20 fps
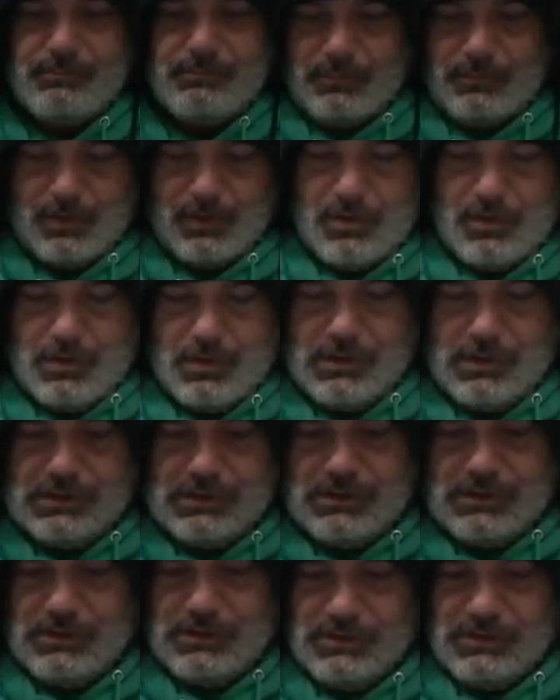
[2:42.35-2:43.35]
All right, there's
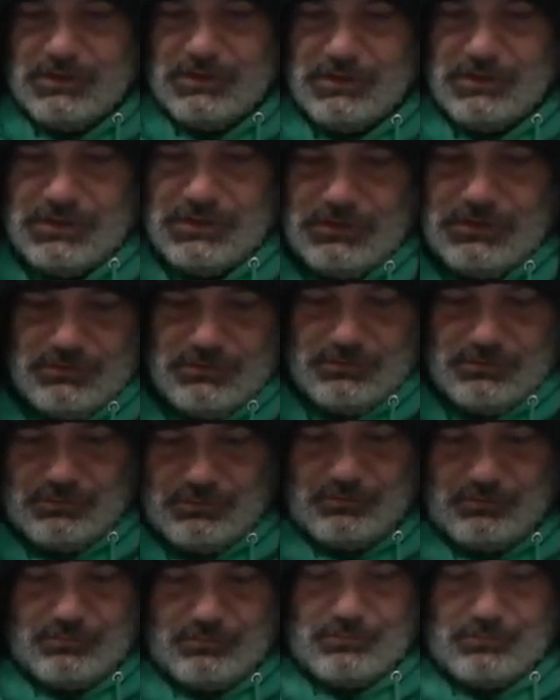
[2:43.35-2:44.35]
one envelope through it,
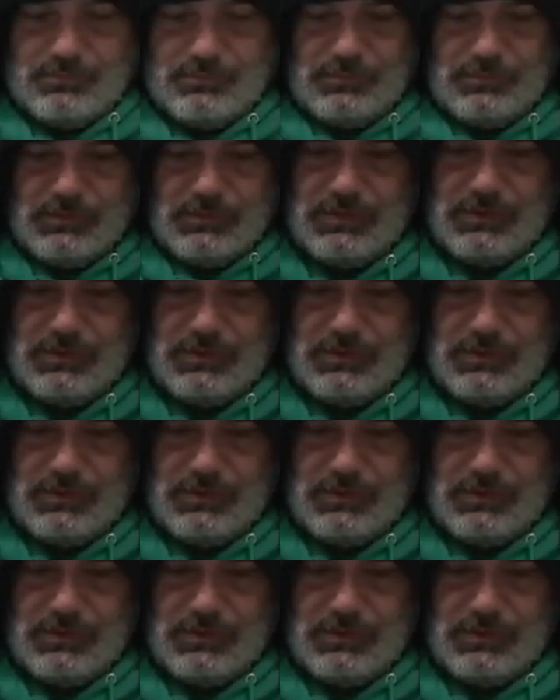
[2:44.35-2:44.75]
no problem.